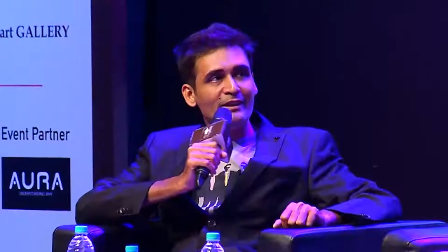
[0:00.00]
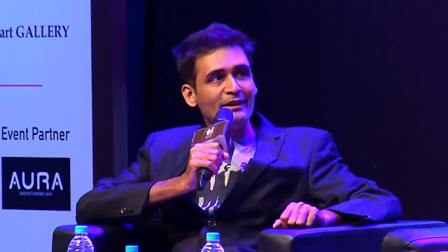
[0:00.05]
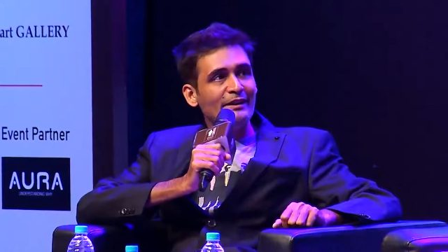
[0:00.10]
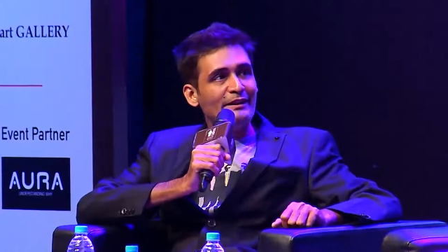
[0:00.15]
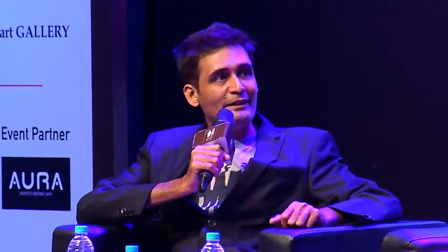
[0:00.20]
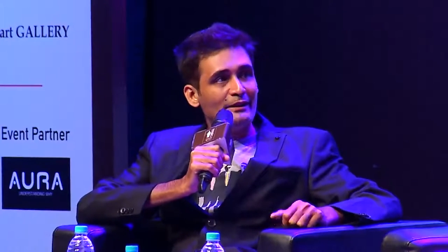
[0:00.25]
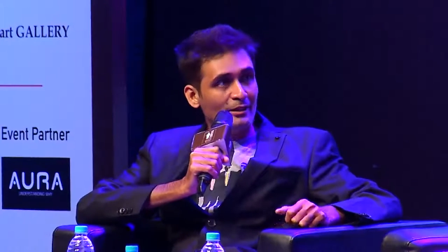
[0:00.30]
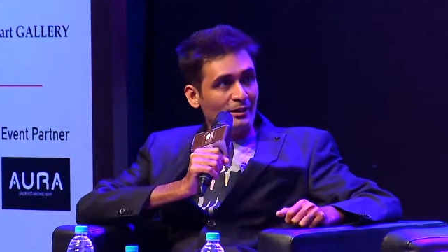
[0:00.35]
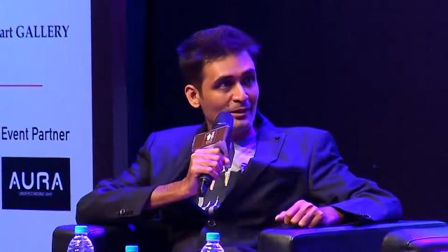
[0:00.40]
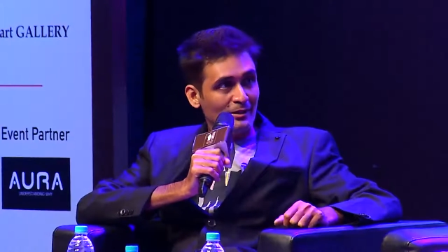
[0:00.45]
a
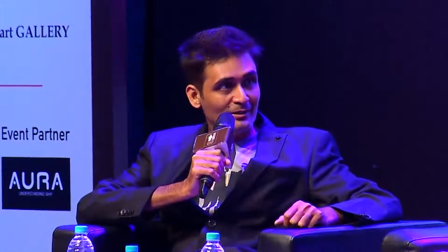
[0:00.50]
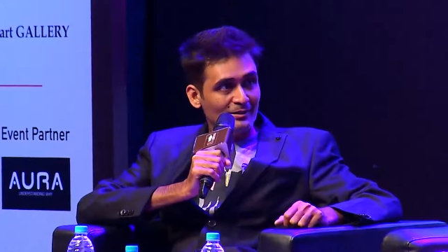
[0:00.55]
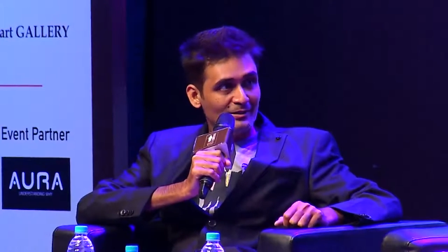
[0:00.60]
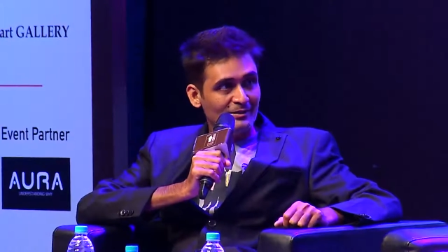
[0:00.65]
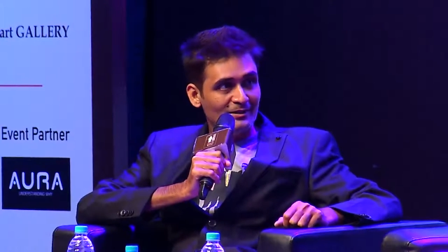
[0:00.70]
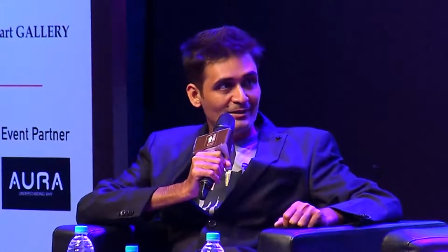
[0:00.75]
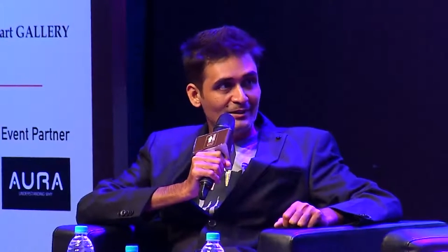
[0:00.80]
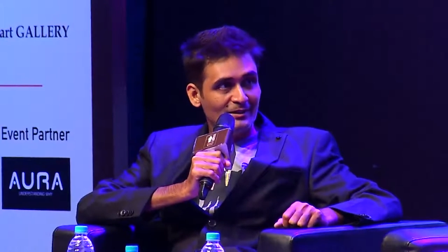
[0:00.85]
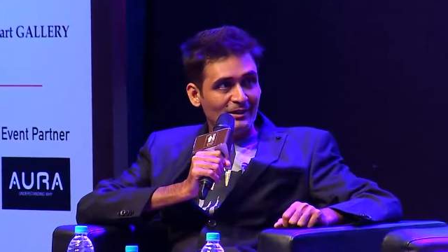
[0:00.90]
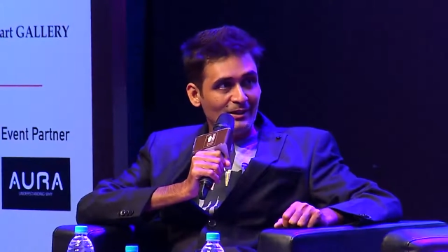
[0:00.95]
year.
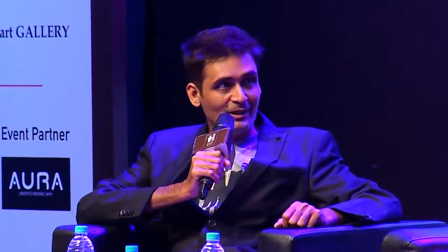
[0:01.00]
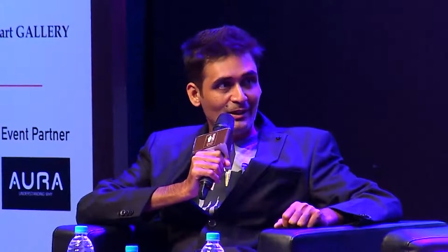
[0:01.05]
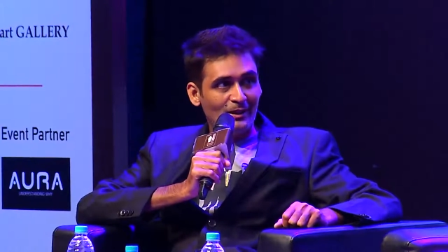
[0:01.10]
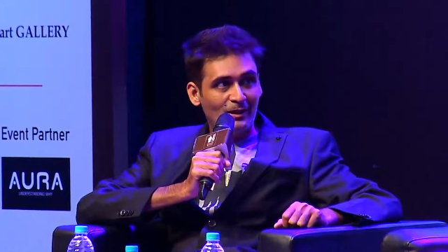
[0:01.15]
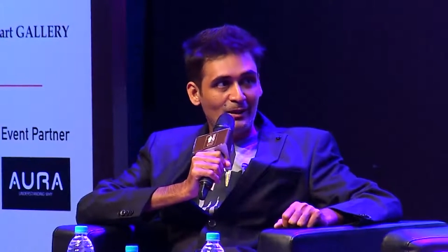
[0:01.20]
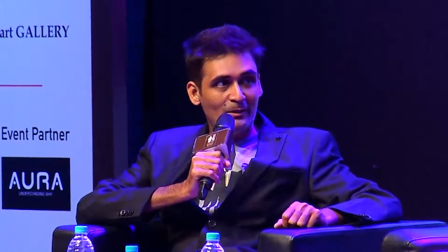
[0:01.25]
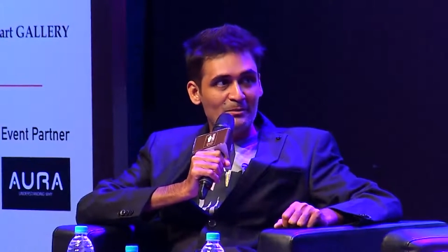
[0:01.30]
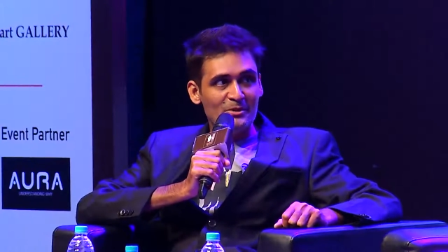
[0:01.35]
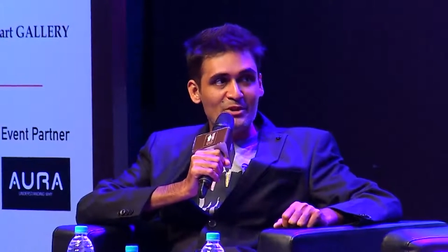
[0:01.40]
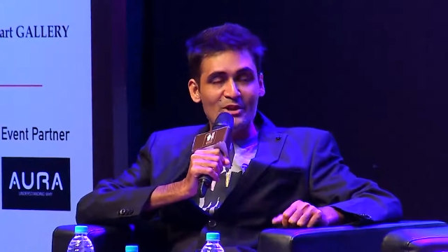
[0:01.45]

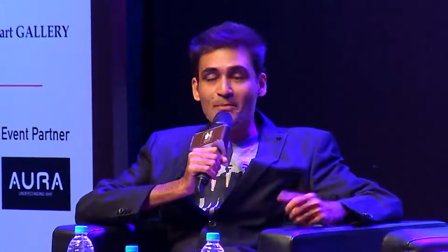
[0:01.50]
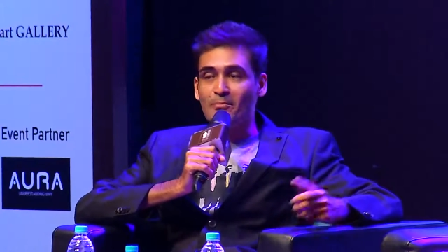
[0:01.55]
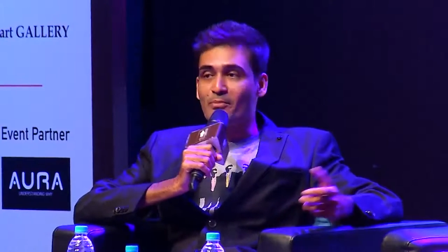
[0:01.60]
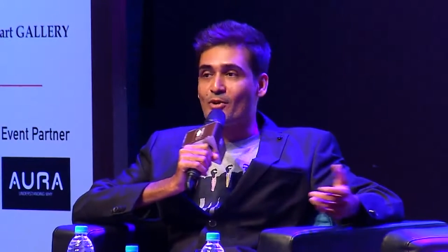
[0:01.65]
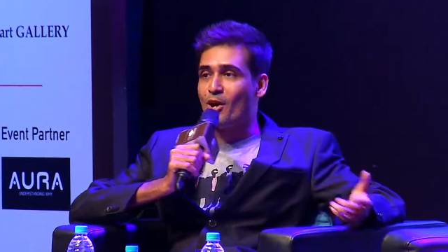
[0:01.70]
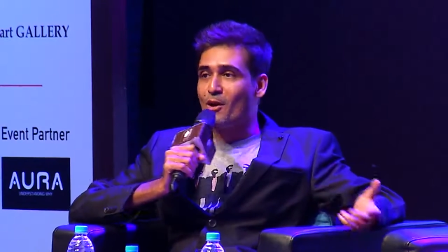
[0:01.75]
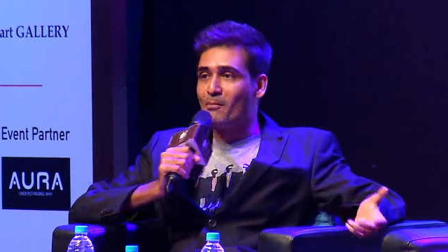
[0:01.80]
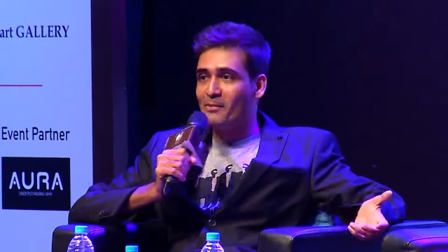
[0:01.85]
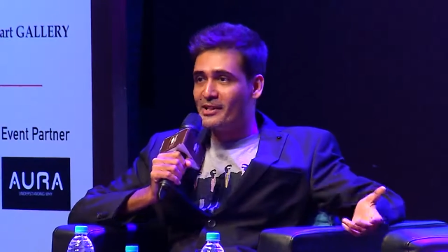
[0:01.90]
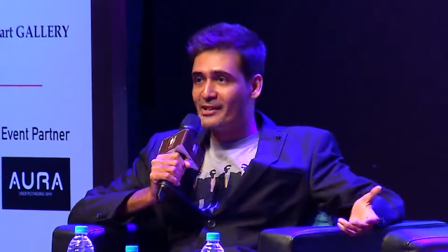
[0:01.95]
Um, she
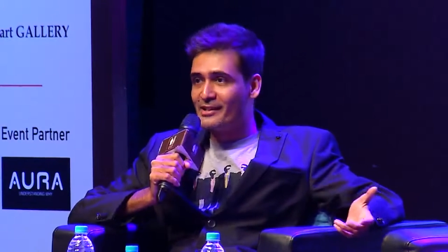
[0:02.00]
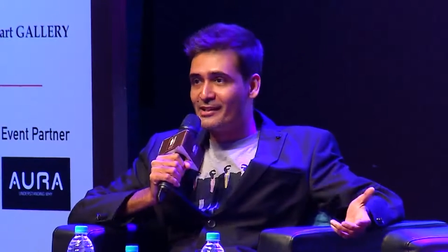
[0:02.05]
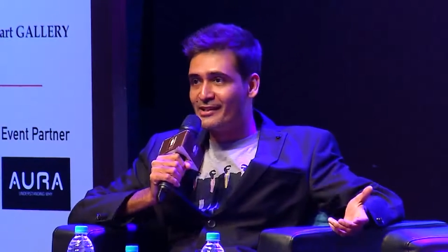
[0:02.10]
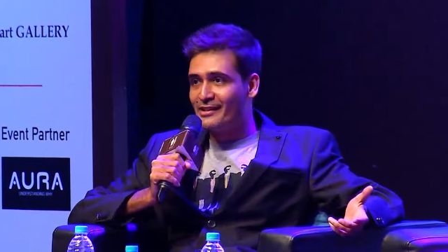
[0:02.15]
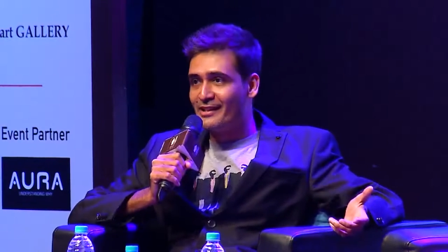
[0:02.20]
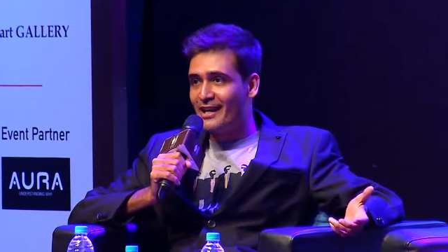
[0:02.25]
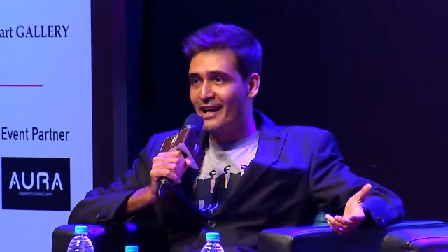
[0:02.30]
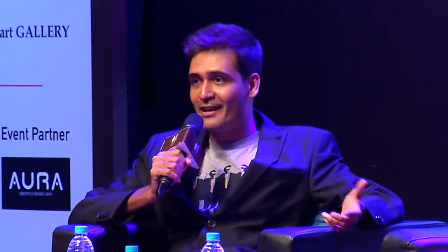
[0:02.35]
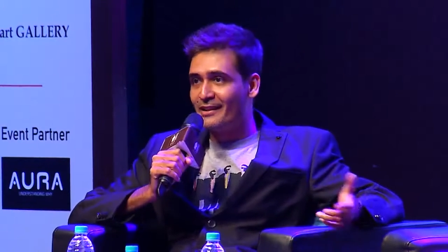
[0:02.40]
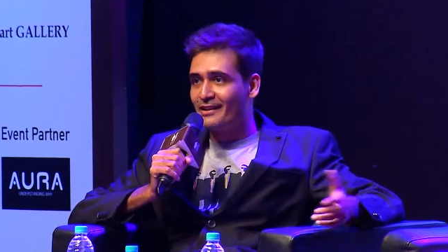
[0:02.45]
promised
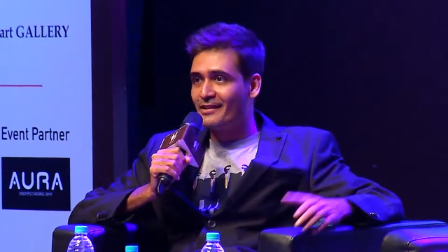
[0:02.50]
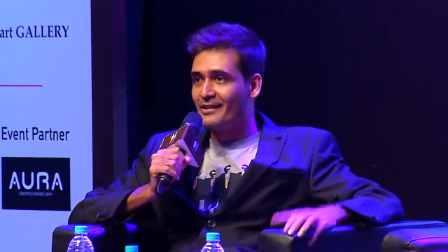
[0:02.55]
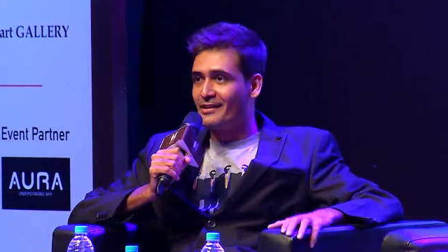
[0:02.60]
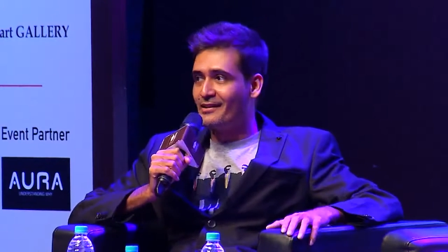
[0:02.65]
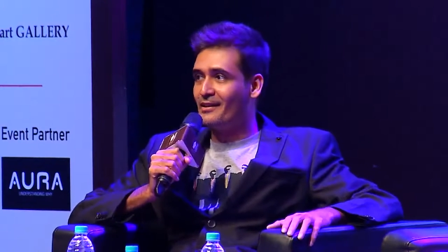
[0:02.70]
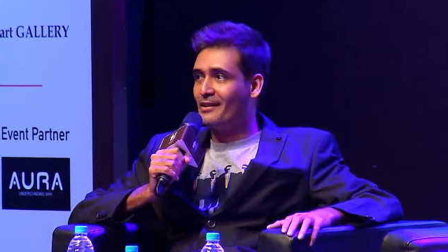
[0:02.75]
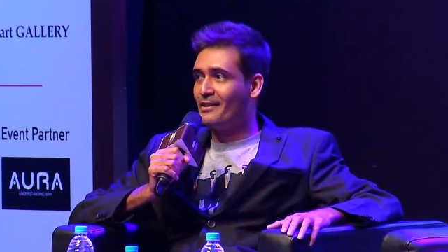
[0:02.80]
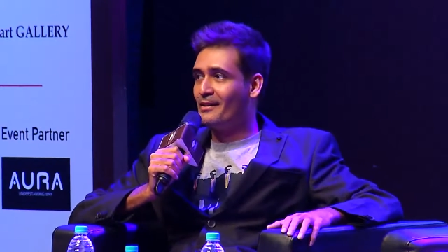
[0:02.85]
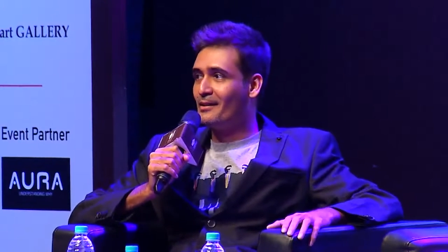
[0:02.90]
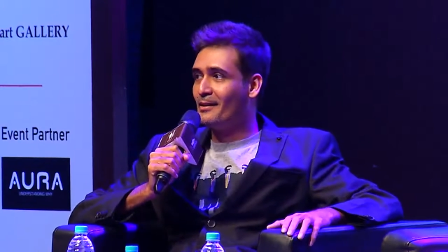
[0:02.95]
that
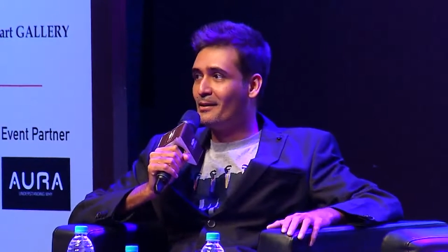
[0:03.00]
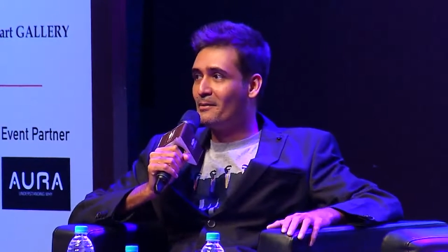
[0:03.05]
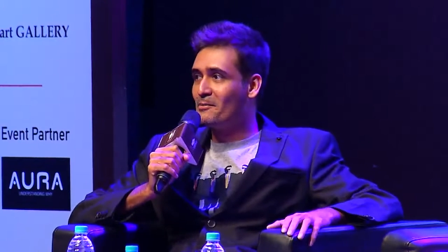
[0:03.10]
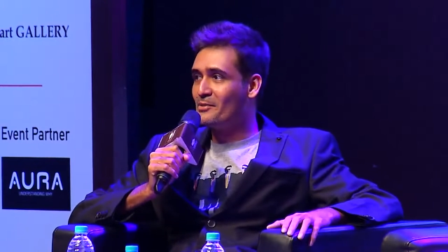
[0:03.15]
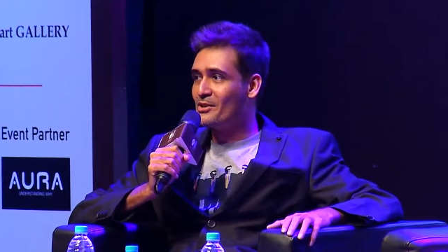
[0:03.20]
um,